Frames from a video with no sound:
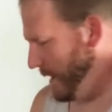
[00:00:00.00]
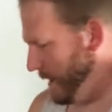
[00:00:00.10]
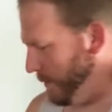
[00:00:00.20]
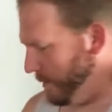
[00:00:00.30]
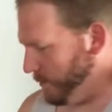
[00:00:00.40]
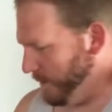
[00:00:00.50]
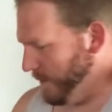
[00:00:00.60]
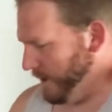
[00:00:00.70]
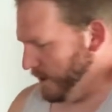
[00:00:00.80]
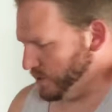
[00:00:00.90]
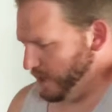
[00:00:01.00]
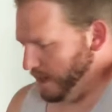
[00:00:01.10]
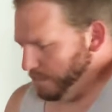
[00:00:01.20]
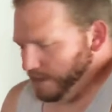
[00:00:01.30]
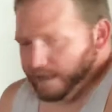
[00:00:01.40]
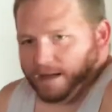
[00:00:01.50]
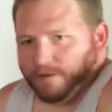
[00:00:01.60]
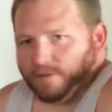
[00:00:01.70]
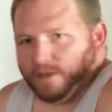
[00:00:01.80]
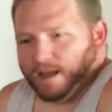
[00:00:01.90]
And then once we finish blending
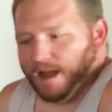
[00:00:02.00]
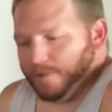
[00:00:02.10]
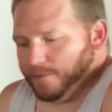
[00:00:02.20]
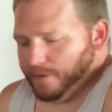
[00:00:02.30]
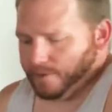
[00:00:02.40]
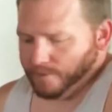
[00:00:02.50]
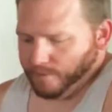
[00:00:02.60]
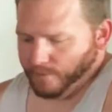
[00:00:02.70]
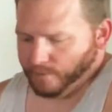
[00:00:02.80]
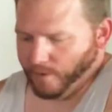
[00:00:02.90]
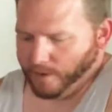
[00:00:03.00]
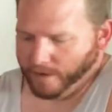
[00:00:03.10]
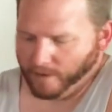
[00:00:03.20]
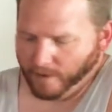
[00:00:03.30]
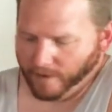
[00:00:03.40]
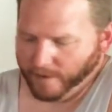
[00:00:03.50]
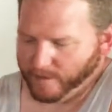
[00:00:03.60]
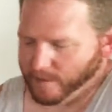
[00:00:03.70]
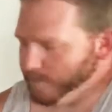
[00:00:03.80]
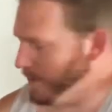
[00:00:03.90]
everything up, we'll throw it into our Instant